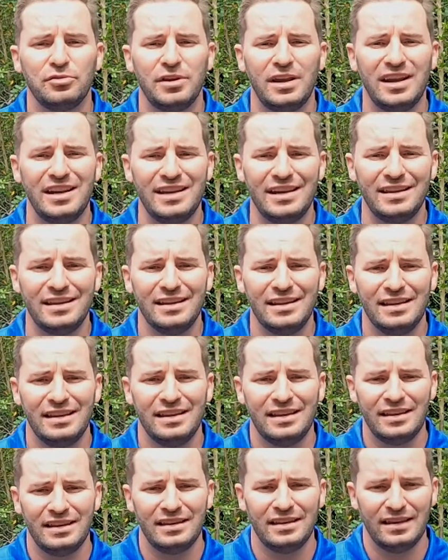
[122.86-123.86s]
creating,
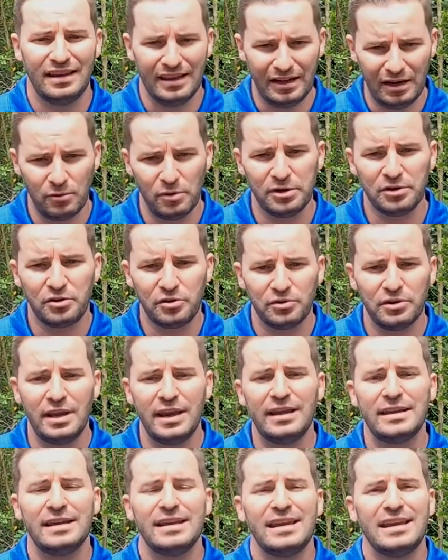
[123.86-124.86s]
and I want to
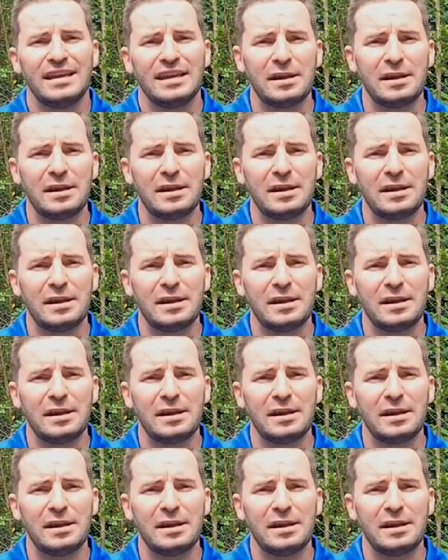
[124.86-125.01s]
create